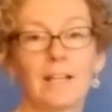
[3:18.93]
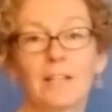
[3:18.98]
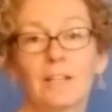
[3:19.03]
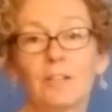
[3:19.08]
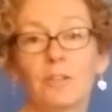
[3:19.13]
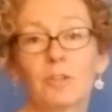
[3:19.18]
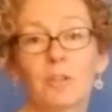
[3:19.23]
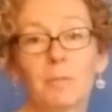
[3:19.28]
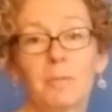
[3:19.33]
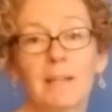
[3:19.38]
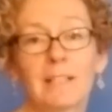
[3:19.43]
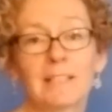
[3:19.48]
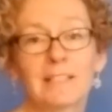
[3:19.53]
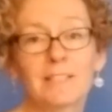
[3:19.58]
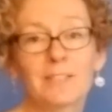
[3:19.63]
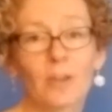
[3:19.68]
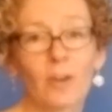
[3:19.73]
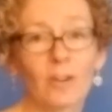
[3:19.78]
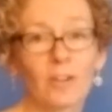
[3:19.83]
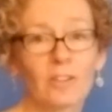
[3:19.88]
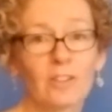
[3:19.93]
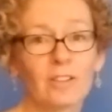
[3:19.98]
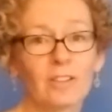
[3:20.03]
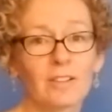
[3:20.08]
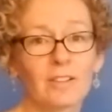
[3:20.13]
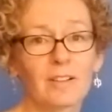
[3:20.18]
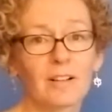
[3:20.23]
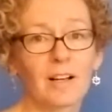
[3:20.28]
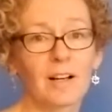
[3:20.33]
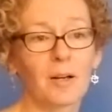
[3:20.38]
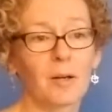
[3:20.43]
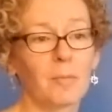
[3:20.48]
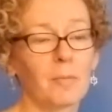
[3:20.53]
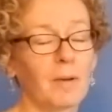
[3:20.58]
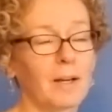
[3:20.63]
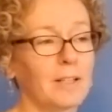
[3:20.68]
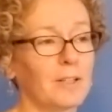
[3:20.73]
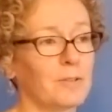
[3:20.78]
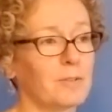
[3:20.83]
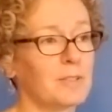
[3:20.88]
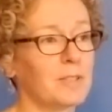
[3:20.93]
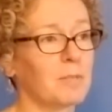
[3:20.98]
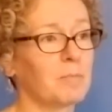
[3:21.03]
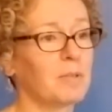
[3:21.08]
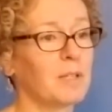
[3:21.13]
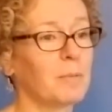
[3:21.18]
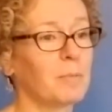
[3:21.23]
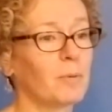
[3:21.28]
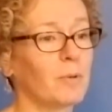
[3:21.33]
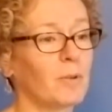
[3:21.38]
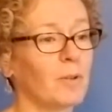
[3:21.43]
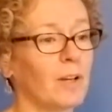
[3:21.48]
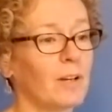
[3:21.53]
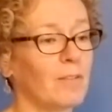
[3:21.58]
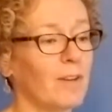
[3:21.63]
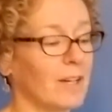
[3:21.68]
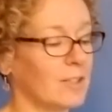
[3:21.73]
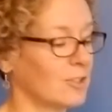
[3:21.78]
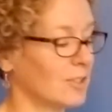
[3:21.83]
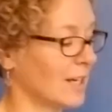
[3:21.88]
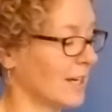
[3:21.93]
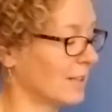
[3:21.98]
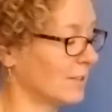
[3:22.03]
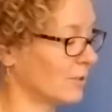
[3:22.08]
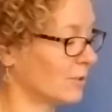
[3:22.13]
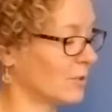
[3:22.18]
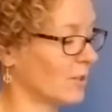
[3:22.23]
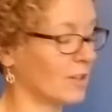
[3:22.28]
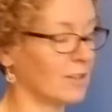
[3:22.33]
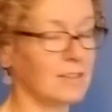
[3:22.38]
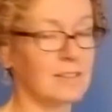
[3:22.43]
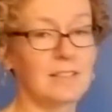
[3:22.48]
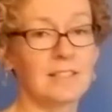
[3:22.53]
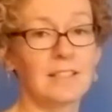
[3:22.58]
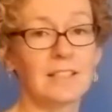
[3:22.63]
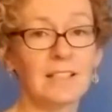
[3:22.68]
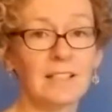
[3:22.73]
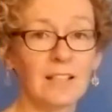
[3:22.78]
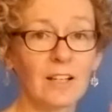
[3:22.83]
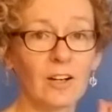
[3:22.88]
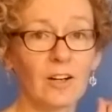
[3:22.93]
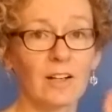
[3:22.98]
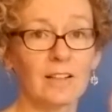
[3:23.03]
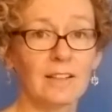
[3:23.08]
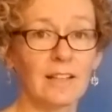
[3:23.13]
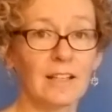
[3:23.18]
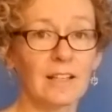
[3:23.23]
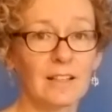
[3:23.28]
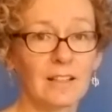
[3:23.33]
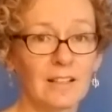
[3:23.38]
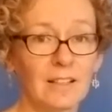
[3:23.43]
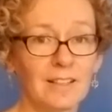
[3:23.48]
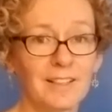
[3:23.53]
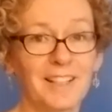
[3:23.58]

You can make this harder. I know some people have actually had their dogs sitting there and they